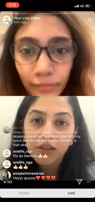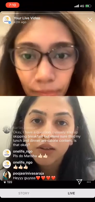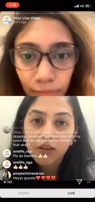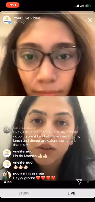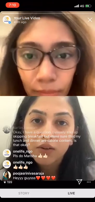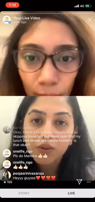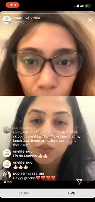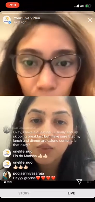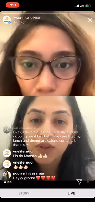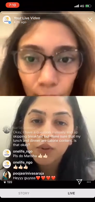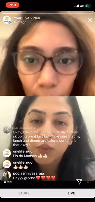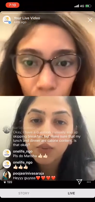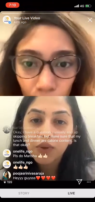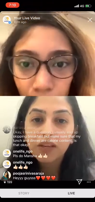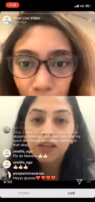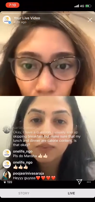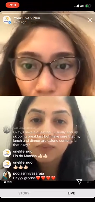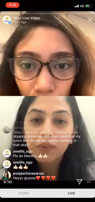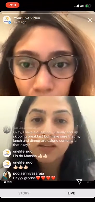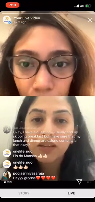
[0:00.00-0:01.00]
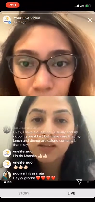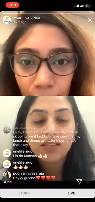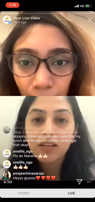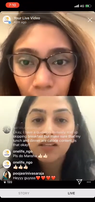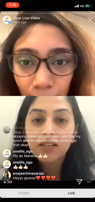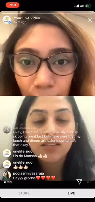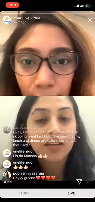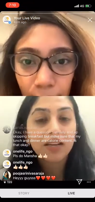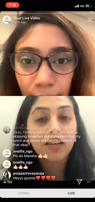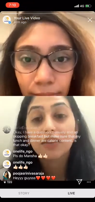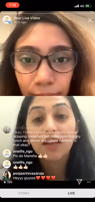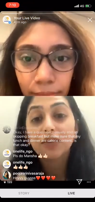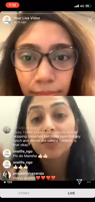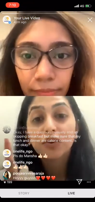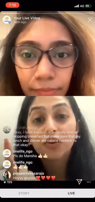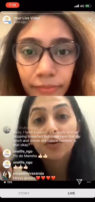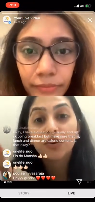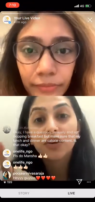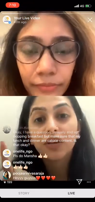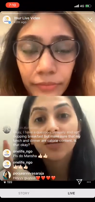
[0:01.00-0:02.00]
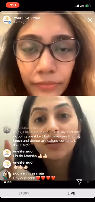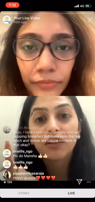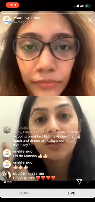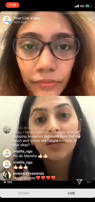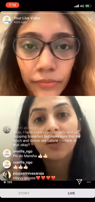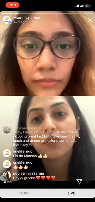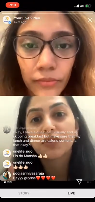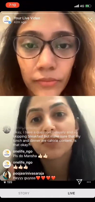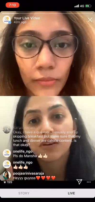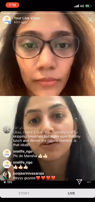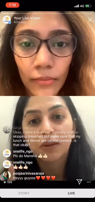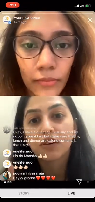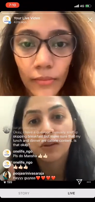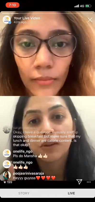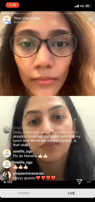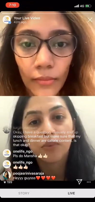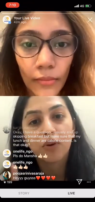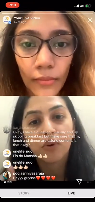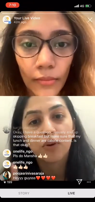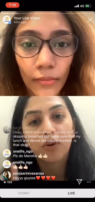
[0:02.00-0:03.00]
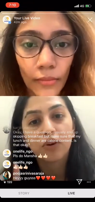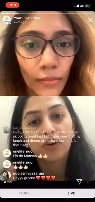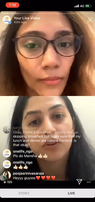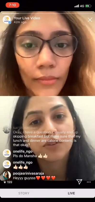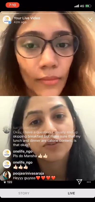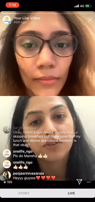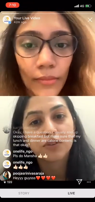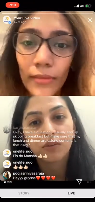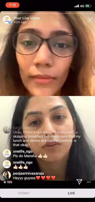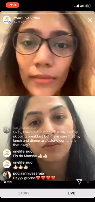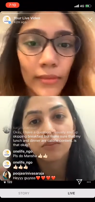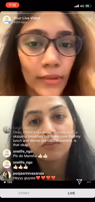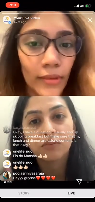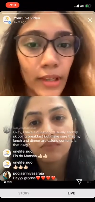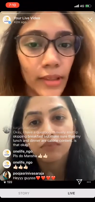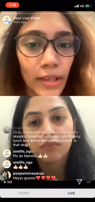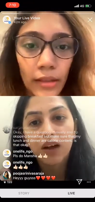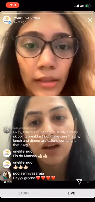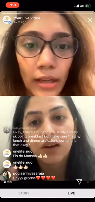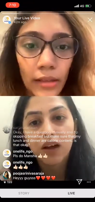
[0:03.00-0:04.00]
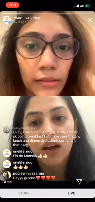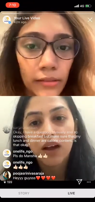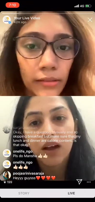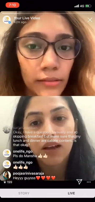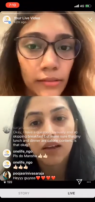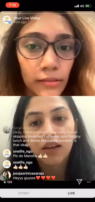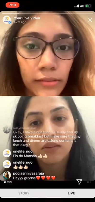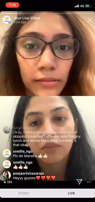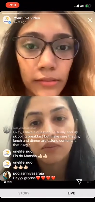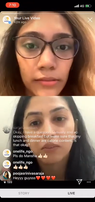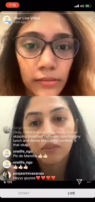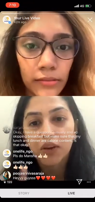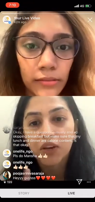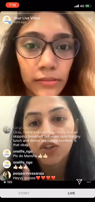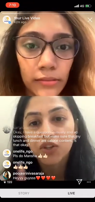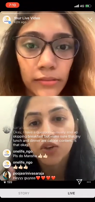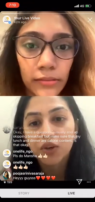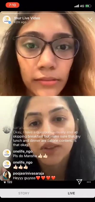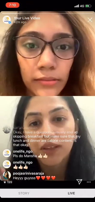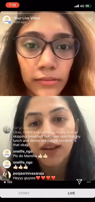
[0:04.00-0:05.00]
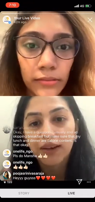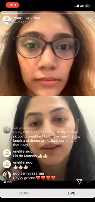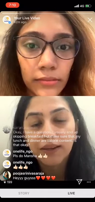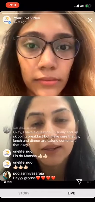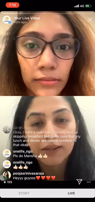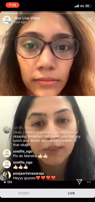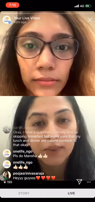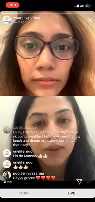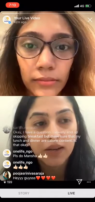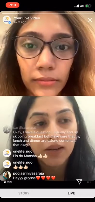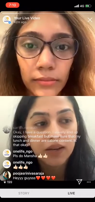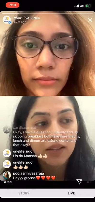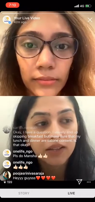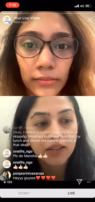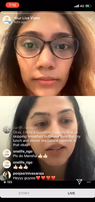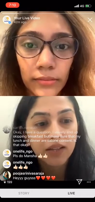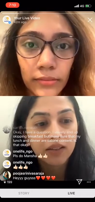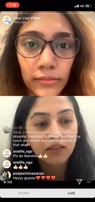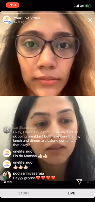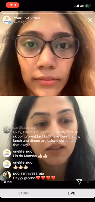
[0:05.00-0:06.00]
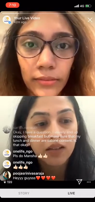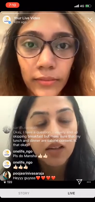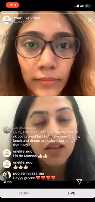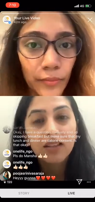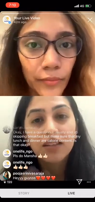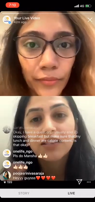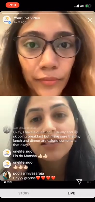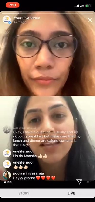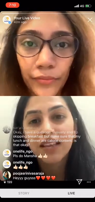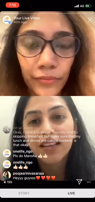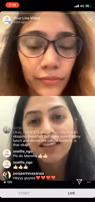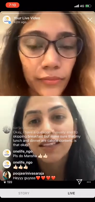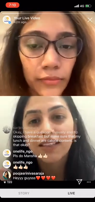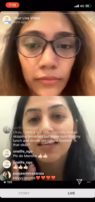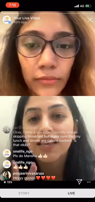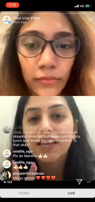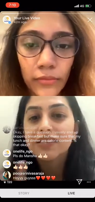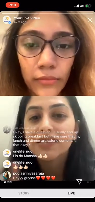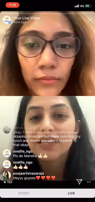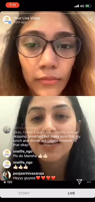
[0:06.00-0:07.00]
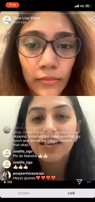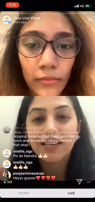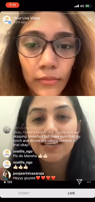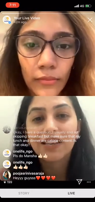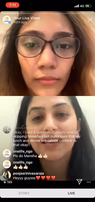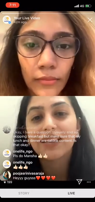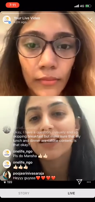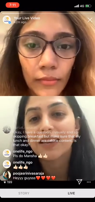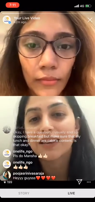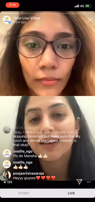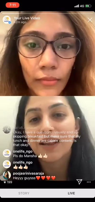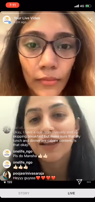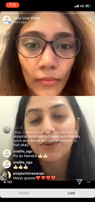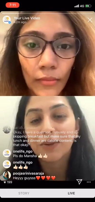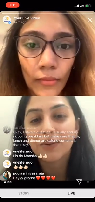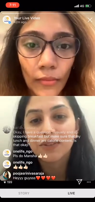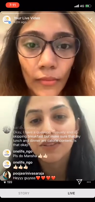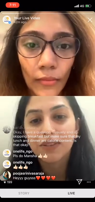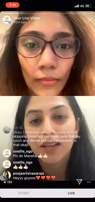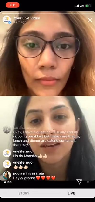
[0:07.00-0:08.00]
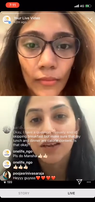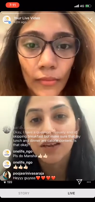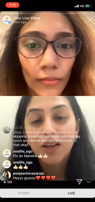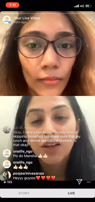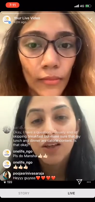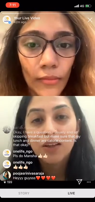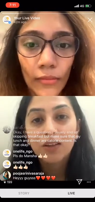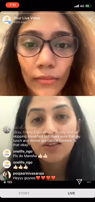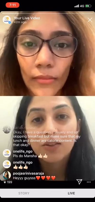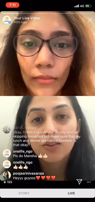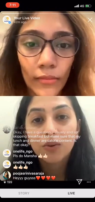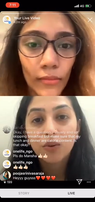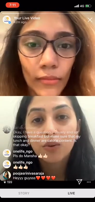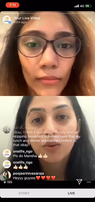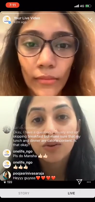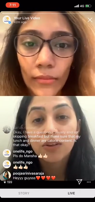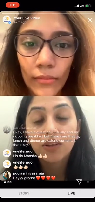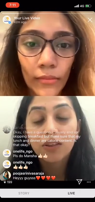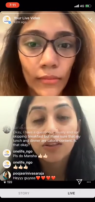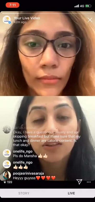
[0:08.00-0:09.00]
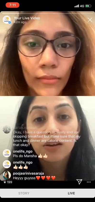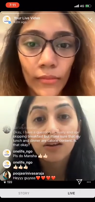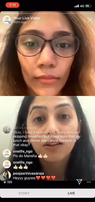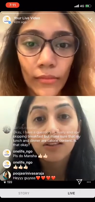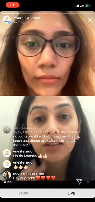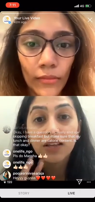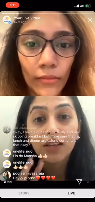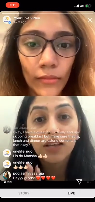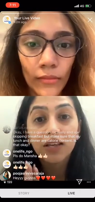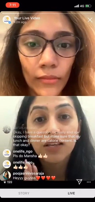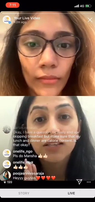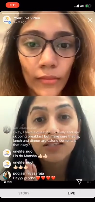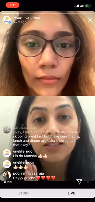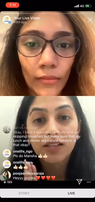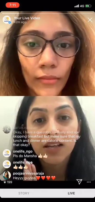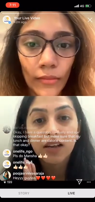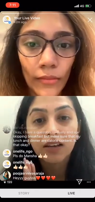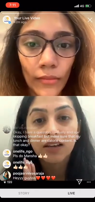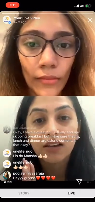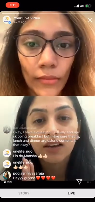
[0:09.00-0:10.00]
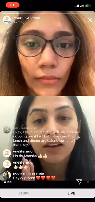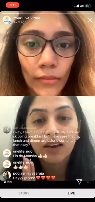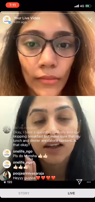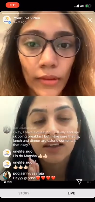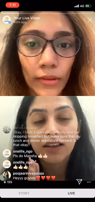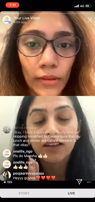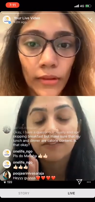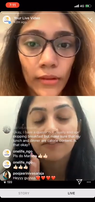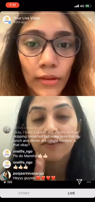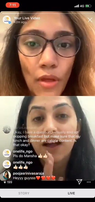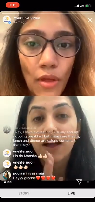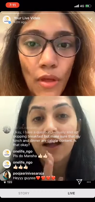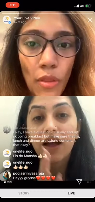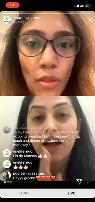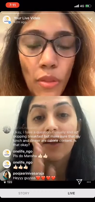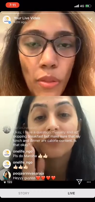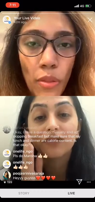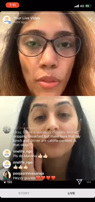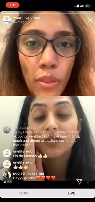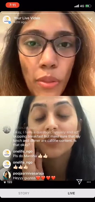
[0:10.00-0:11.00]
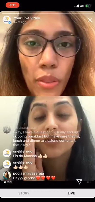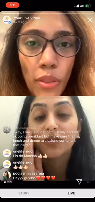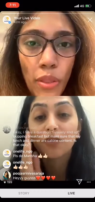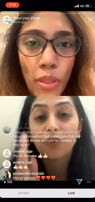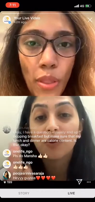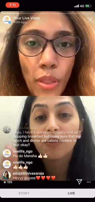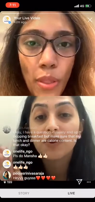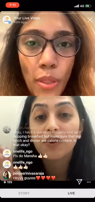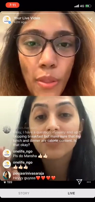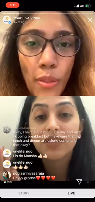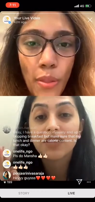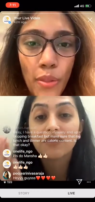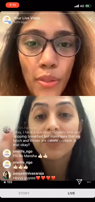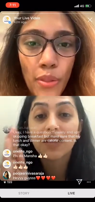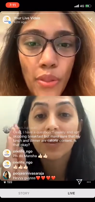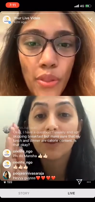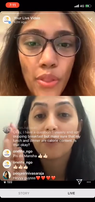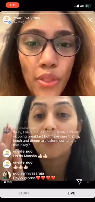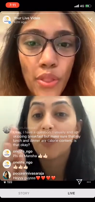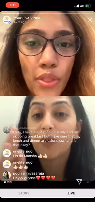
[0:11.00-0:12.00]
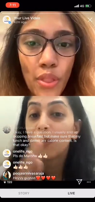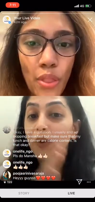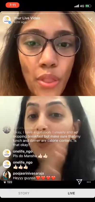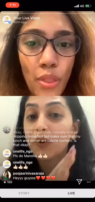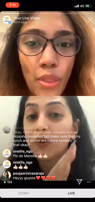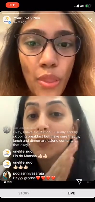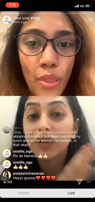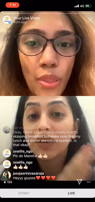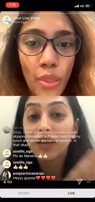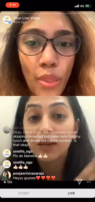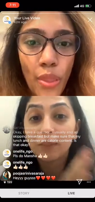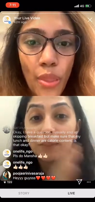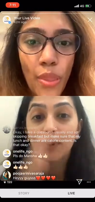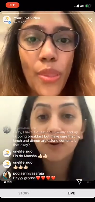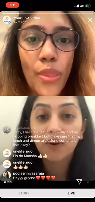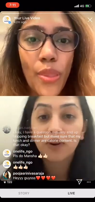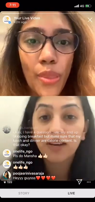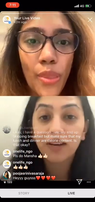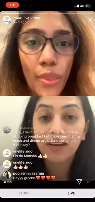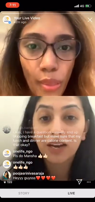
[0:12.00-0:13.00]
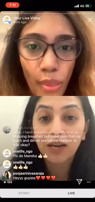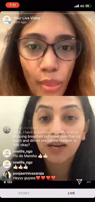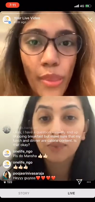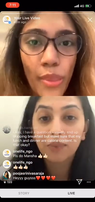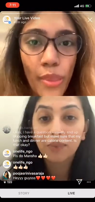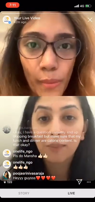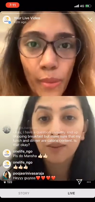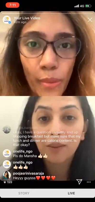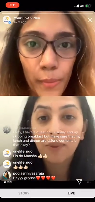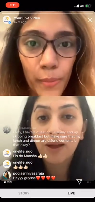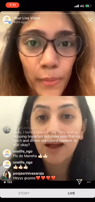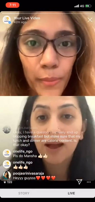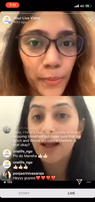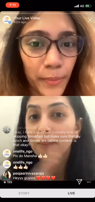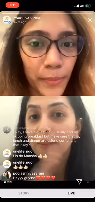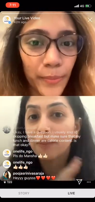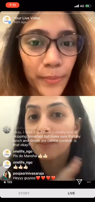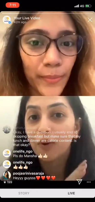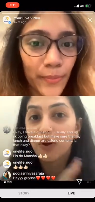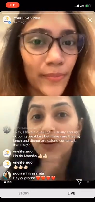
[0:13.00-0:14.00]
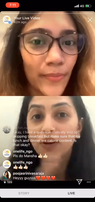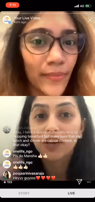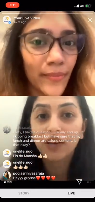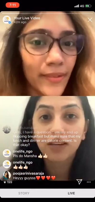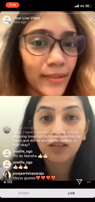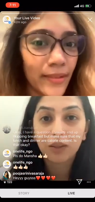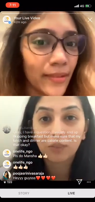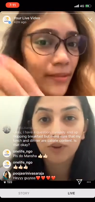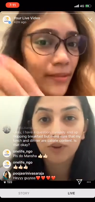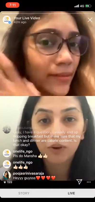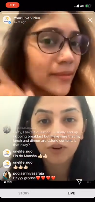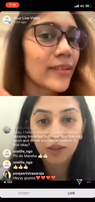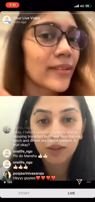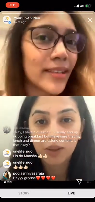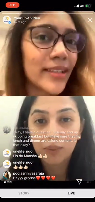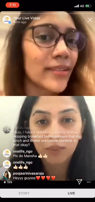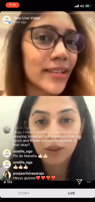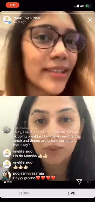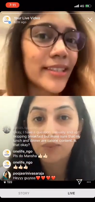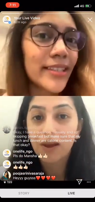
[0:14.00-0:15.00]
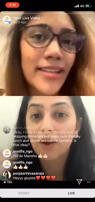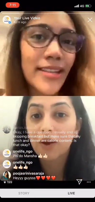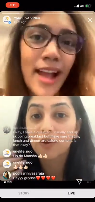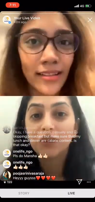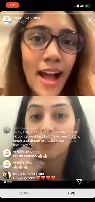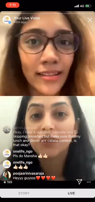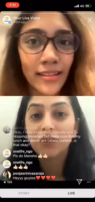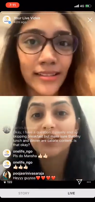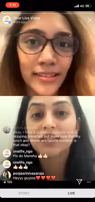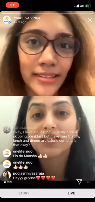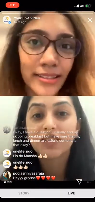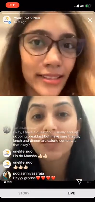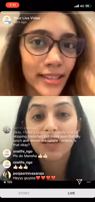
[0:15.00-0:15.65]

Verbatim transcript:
Speaker 1: so with me yeah. is that yeah, the routine thing was really important. So yeah. I made sure that as well. And then the second thing is eating clean, like you said. So the third thing is that like if I, have just told myself that I'm not going to eat beyond 8 p.m., I'm not eating beyond 8 p.m. Yeah. I could be sitting yeah. on